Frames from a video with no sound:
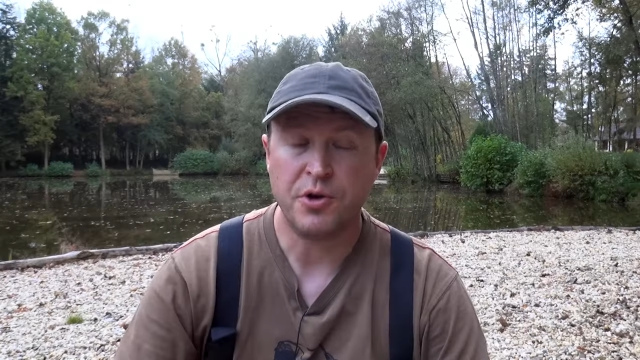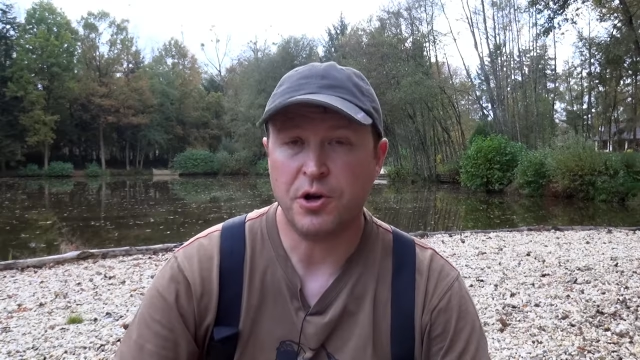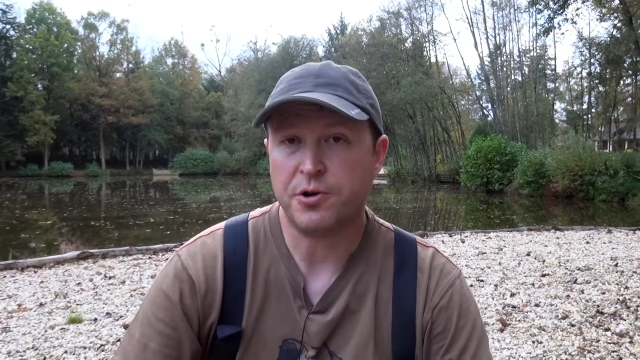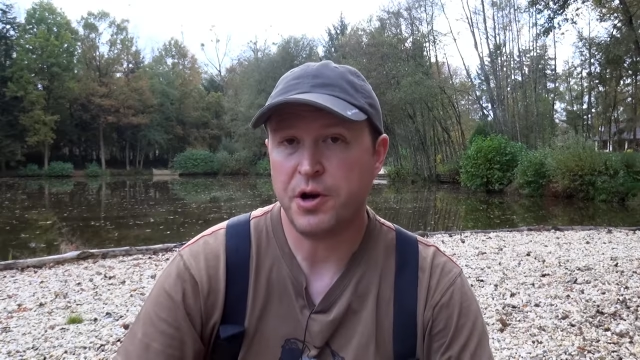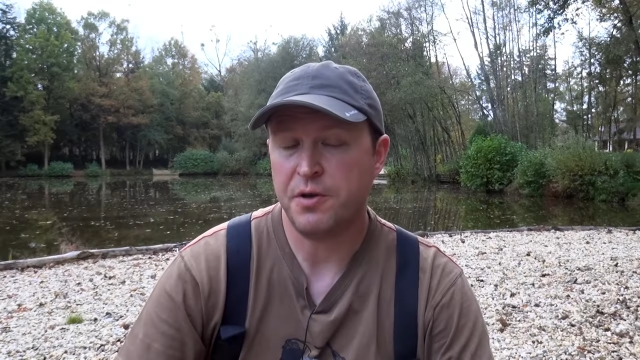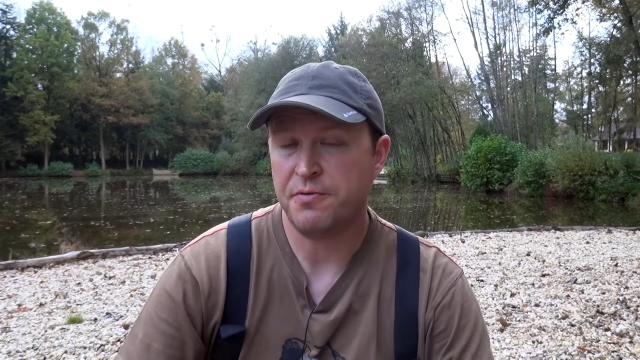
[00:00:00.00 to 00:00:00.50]
got
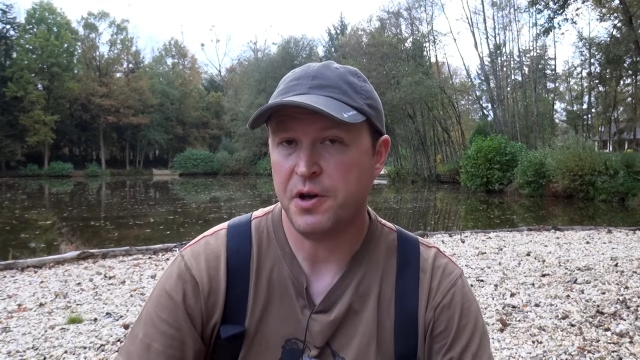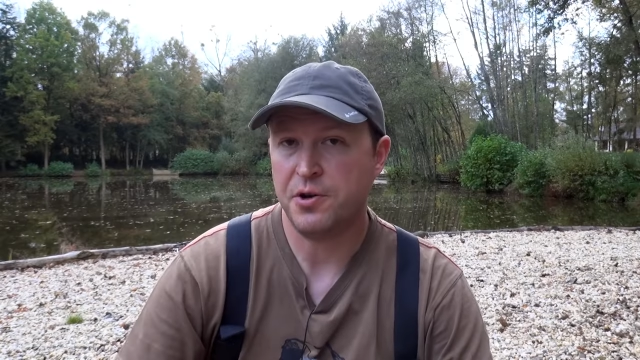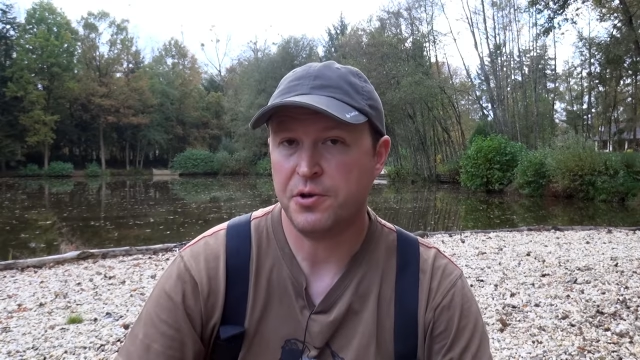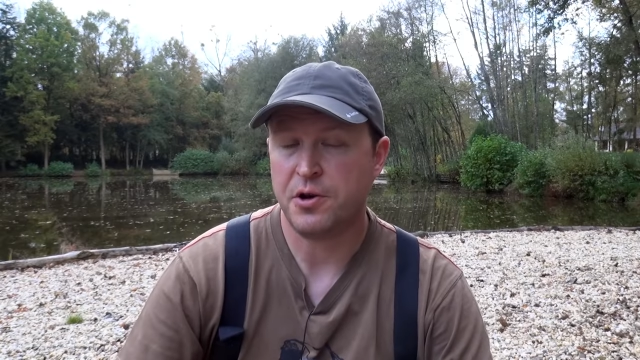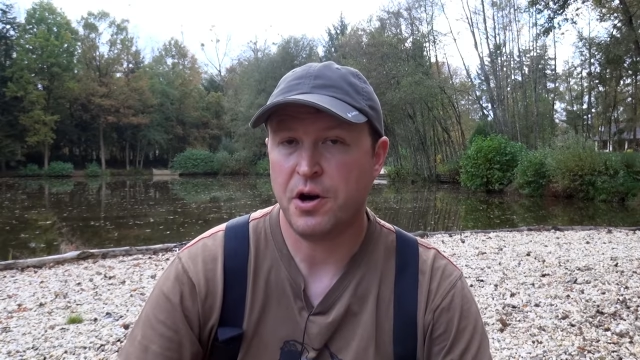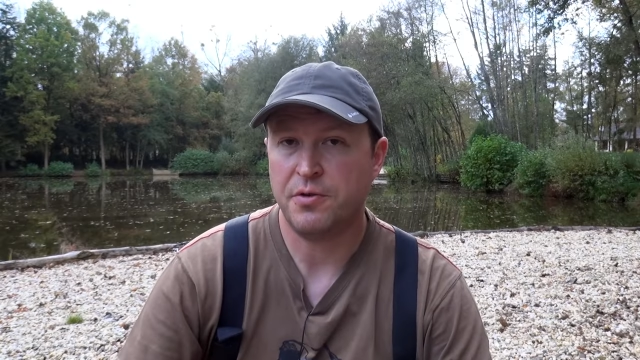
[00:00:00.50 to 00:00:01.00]
a great
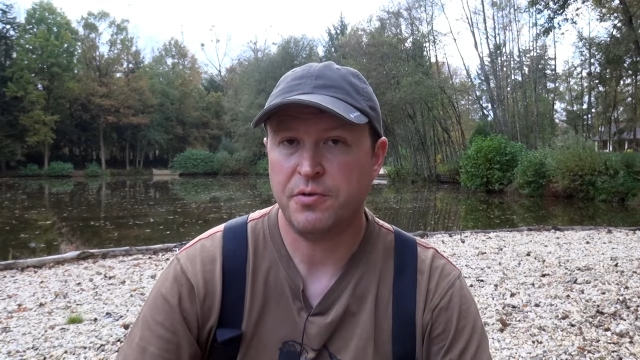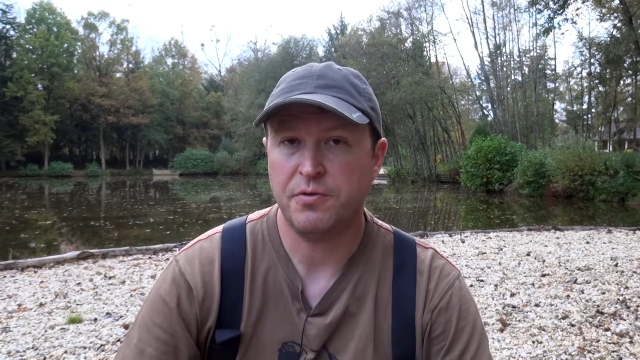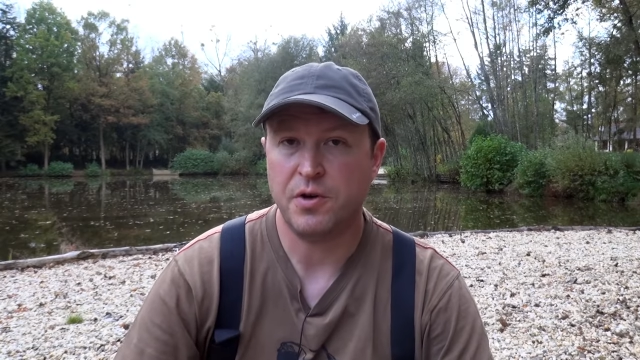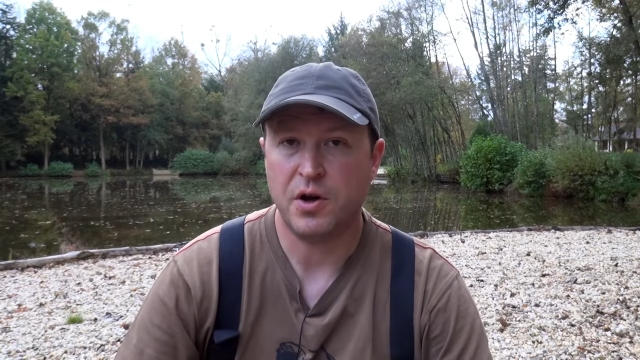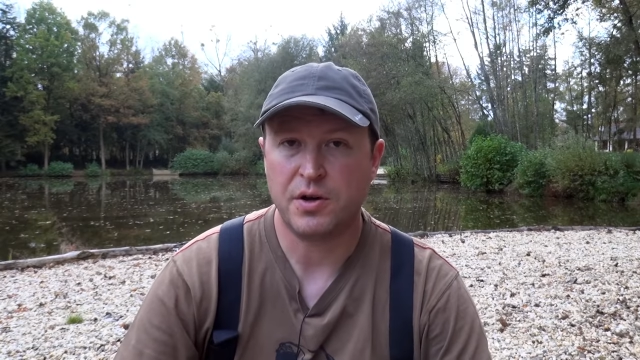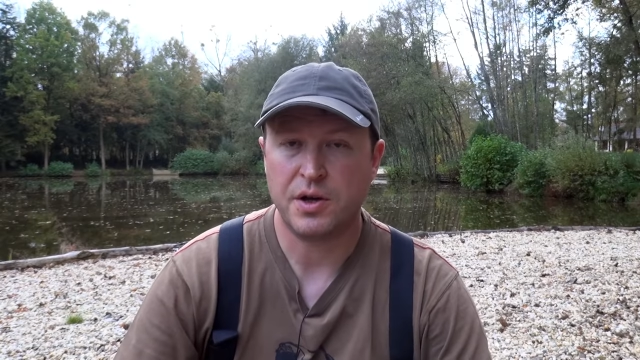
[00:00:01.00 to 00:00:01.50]
photograph
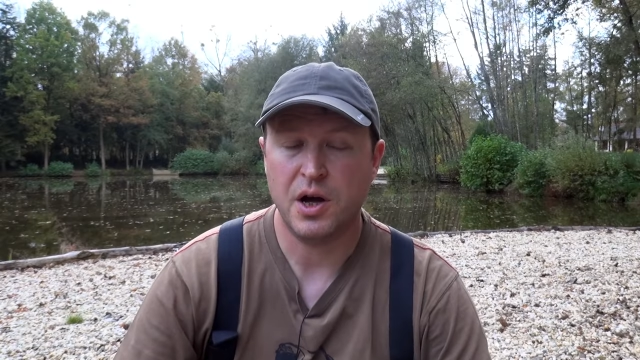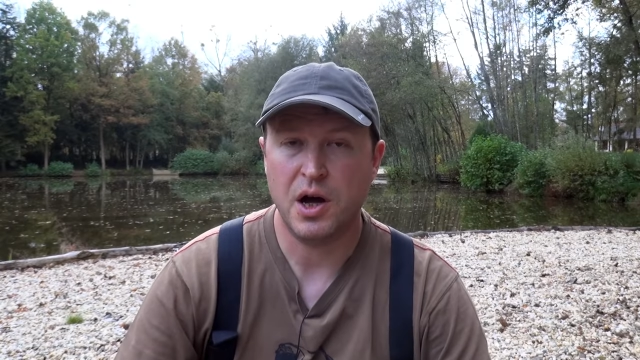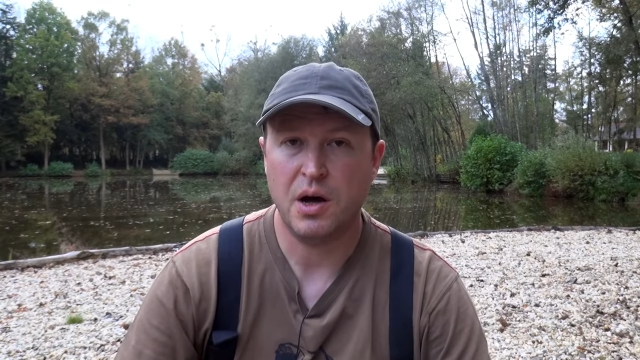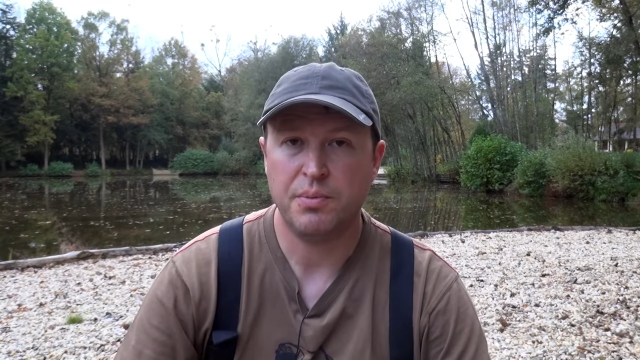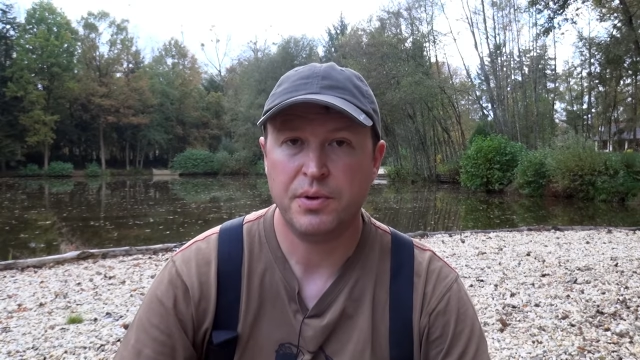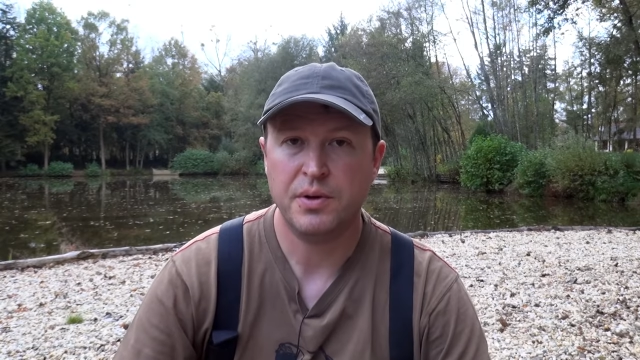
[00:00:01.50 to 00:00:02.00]
of our
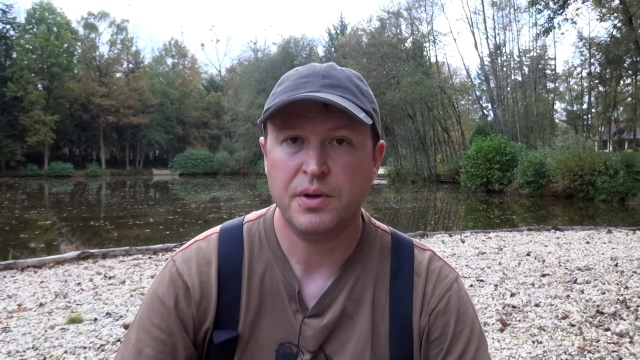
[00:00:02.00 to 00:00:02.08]
carp.